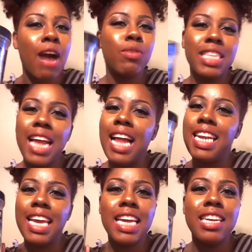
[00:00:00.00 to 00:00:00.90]
I was not
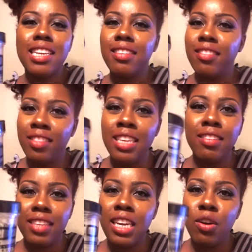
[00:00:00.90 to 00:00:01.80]
digging this
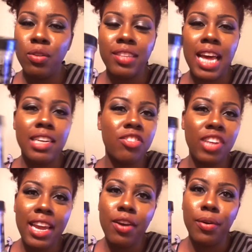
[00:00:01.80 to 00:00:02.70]
Eco Style
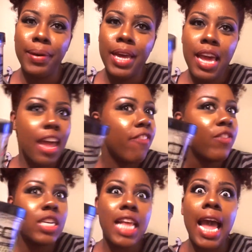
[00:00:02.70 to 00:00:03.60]
gel. At
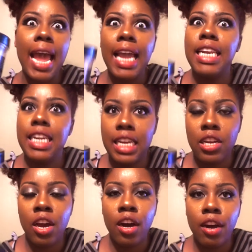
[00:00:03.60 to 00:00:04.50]
first, I hated it,
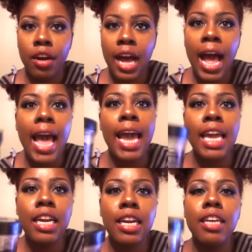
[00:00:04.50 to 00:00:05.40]
y'all. I
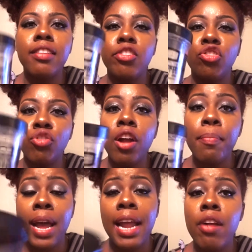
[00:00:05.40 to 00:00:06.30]
hated it because it shrunk
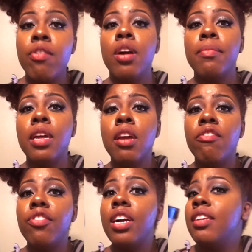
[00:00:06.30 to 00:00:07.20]
my hair up.
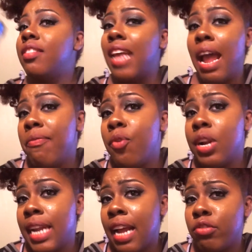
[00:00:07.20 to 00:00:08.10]
For us type
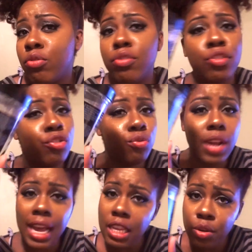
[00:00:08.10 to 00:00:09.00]
4 naturals, do
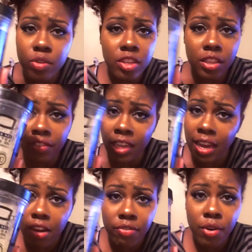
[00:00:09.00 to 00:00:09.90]
not use this
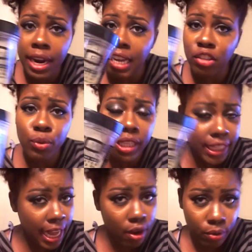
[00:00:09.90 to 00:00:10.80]
gel for a
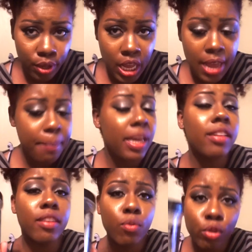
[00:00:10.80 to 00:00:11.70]
twist out
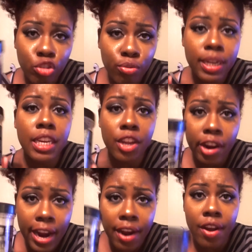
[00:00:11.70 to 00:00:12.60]
because it will shrink
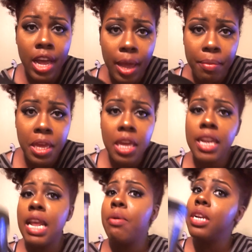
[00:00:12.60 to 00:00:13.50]
your hair up.
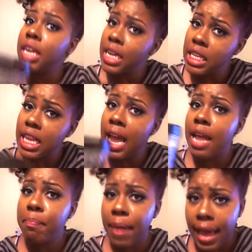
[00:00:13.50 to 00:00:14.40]
Now, it does
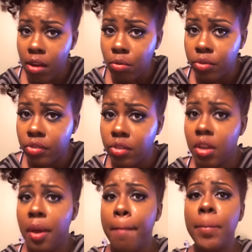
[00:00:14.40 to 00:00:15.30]
add bounce,
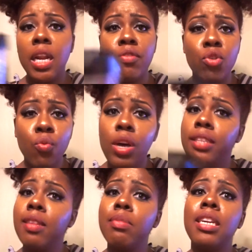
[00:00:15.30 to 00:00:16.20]
but if you
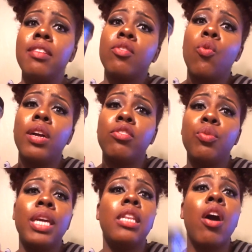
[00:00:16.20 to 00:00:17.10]
want something that's going
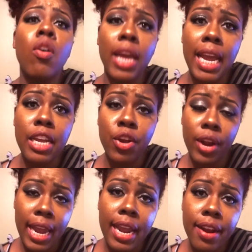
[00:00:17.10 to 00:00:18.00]
to elongate
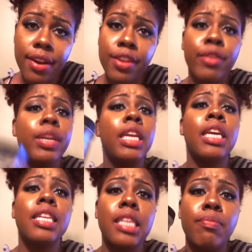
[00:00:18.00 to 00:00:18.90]
your hair, you need to
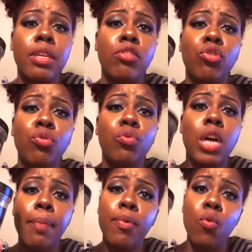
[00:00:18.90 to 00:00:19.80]
get something to
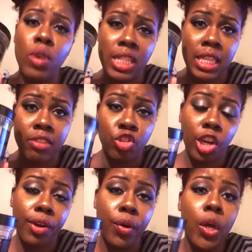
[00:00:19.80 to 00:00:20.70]
couple with this
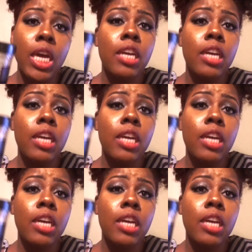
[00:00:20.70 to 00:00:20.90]
gel.